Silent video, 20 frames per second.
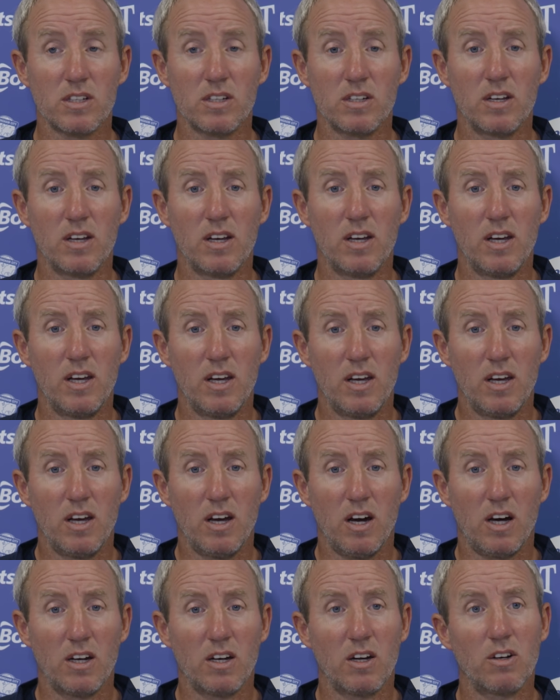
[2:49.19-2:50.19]
And
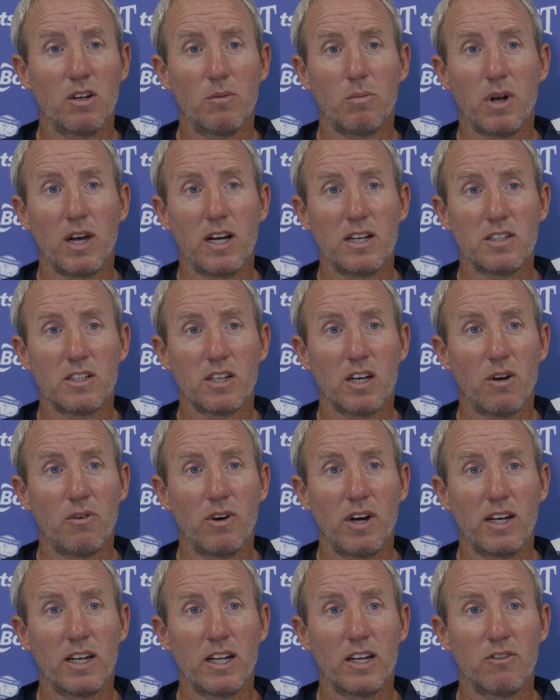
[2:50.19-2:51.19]
I know the players will go
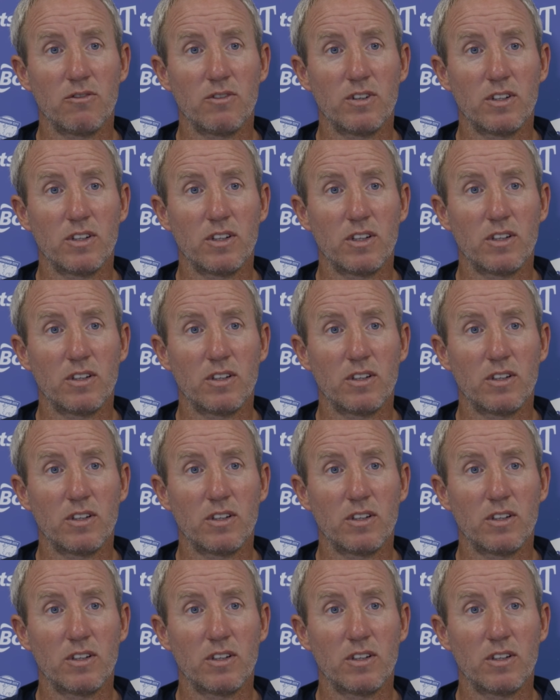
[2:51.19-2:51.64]
out there and,